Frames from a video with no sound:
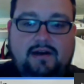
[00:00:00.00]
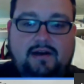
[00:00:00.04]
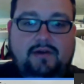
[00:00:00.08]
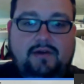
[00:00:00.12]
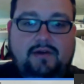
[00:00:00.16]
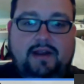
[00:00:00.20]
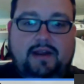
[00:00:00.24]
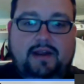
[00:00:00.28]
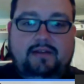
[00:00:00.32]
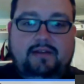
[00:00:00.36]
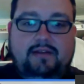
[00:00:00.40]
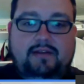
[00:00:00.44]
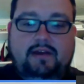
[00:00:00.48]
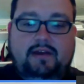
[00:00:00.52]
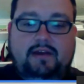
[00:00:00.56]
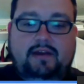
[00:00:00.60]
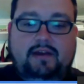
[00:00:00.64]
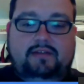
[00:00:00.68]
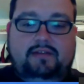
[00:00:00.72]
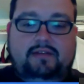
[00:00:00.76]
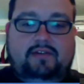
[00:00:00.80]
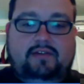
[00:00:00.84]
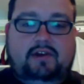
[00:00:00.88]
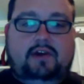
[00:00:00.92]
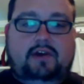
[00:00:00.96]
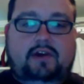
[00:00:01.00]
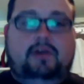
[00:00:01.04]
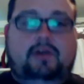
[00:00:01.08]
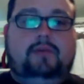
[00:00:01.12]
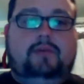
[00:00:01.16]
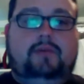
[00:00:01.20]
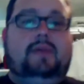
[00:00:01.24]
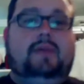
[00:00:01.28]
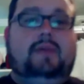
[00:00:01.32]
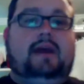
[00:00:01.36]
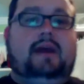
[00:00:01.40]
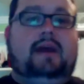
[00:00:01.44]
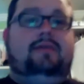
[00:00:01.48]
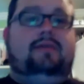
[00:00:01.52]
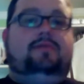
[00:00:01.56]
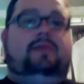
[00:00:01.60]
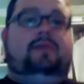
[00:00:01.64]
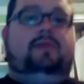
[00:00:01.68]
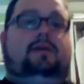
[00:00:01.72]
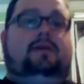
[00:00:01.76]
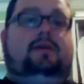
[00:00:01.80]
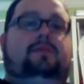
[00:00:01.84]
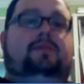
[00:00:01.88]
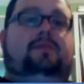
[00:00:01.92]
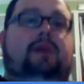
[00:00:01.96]
right, and so I
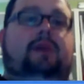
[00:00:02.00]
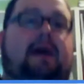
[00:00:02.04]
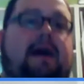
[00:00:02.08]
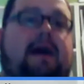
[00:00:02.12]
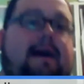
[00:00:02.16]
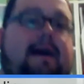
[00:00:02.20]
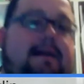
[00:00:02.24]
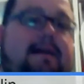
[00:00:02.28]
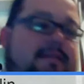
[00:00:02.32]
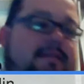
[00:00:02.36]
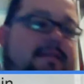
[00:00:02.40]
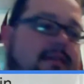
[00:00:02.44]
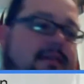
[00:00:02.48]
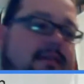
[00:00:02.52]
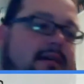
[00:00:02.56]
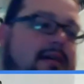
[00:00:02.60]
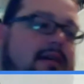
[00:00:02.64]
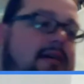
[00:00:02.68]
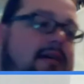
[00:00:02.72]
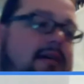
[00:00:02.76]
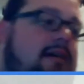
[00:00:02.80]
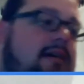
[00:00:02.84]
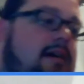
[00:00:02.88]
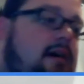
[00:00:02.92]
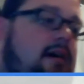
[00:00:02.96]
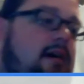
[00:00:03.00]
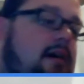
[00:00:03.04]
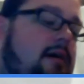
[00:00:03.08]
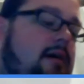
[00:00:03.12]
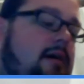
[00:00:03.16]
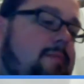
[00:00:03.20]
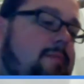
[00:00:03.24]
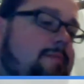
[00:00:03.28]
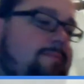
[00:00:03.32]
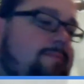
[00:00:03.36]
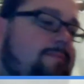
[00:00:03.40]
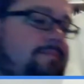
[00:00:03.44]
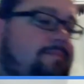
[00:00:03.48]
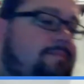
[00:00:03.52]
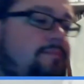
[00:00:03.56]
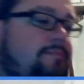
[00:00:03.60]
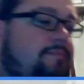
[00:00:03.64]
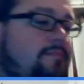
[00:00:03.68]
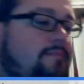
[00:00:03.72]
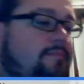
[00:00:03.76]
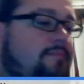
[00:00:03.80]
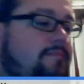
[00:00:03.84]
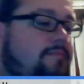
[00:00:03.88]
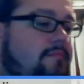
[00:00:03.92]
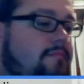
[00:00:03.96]
think that um,
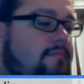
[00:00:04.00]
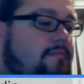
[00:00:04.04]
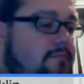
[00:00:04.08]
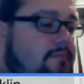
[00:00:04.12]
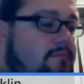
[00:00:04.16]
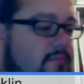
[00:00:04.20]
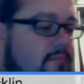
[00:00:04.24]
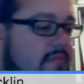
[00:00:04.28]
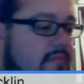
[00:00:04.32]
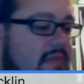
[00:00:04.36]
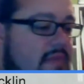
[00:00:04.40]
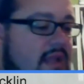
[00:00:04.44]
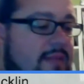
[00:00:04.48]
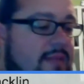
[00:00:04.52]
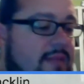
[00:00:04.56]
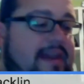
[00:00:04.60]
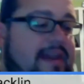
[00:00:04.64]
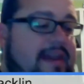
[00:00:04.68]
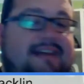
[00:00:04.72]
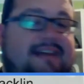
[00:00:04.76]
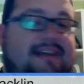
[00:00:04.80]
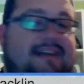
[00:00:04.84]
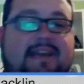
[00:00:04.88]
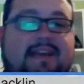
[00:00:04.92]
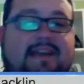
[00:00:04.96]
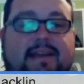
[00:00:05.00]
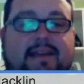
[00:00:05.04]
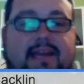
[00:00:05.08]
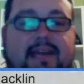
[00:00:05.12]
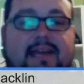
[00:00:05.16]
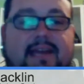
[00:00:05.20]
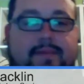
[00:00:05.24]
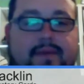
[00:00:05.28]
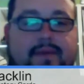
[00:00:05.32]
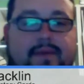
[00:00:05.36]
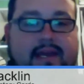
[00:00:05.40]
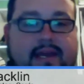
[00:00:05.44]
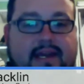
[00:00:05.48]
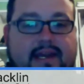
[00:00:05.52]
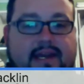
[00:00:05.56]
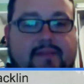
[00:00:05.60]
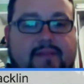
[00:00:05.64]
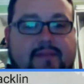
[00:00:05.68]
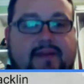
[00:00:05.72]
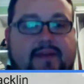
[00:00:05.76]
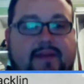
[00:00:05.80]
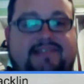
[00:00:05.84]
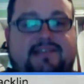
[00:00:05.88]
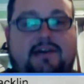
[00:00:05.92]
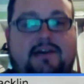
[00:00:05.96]
because I keep
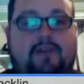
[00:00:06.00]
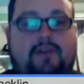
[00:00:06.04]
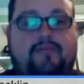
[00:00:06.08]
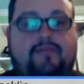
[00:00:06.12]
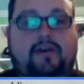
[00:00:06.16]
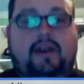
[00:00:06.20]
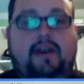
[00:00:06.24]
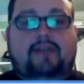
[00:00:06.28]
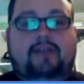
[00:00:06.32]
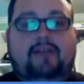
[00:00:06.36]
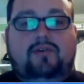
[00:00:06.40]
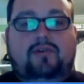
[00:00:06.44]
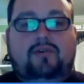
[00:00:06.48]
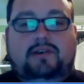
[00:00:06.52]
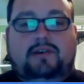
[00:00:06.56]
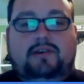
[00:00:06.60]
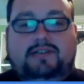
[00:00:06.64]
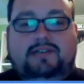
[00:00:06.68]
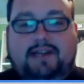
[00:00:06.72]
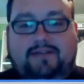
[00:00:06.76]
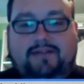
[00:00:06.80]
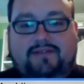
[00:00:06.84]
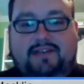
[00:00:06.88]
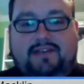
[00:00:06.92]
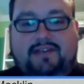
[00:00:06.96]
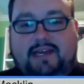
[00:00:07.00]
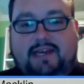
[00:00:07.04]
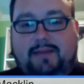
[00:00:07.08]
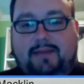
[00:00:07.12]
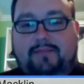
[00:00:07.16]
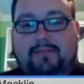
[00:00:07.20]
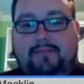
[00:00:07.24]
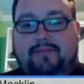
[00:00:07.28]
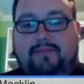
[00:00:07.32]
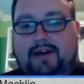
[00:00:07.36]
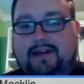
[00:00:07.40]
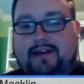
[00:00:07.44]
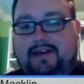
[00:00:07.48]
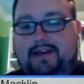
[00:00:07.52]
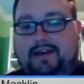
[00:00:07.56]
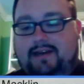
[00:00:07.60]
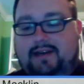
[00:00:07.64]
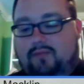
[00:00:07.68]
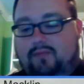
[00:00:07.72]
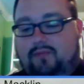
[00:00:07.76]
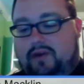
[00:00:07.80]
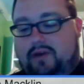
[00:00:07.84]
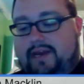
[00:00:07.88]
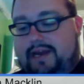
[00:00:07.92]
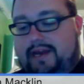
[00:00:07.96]
eating myself, I of course have to keep
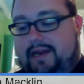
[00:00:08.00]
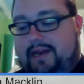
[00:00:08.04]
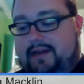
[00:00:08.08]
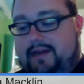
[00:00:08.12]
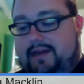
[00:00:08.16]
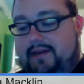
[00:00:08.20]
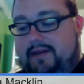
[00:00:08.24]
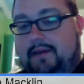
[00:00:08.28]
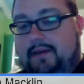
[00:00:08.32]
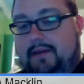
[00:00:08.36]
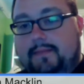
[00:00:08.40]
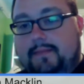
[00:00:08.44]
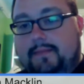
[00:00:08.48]
finding more candy.